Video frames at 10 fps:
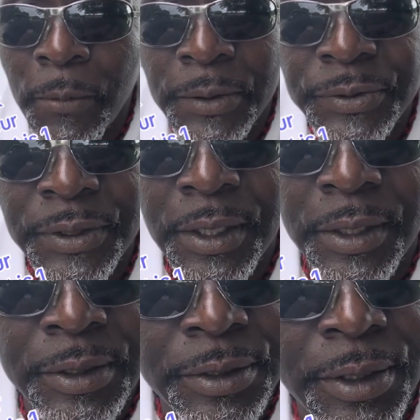
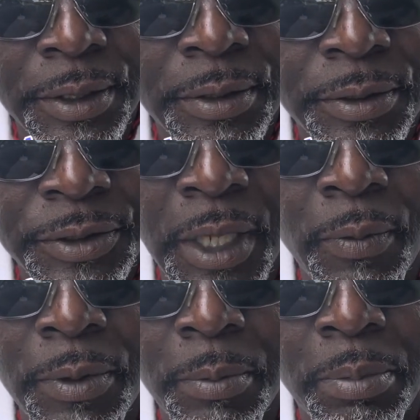Seriously. Stop
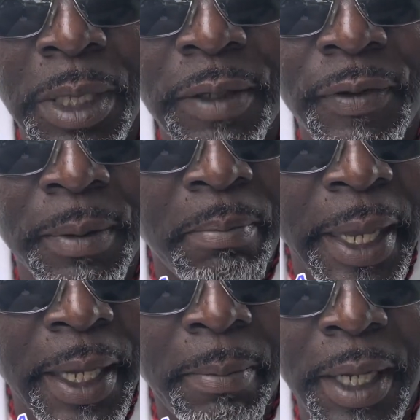believing in
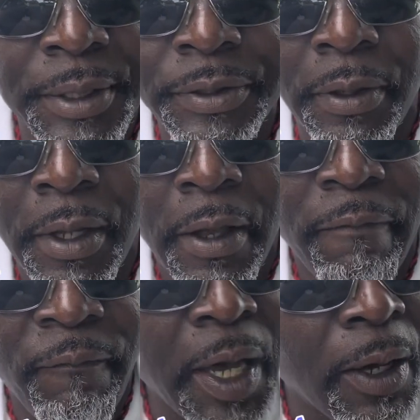man. Man is a
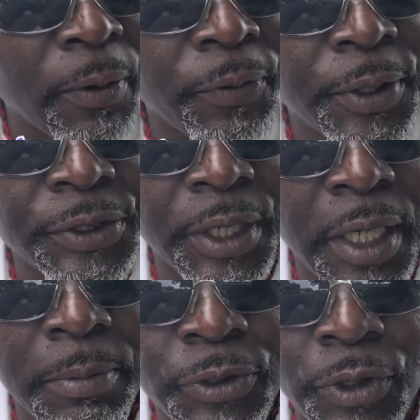foul creature,
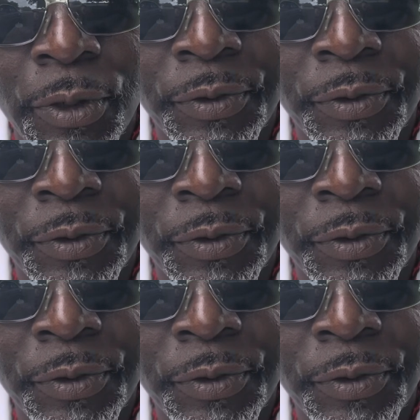immature